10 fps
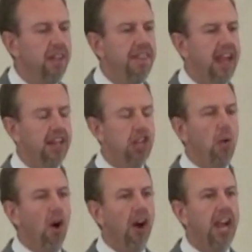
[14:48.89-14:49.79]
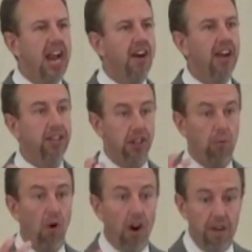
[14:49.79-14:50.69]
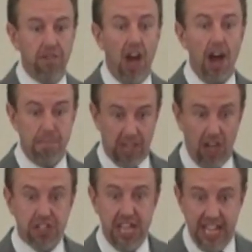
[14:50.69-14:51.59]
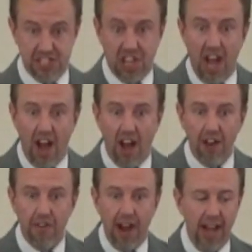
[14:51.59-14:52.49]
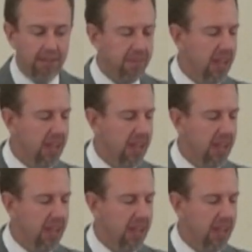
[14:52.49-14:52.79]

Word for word: then you are hearing the Word of God because He is God, right?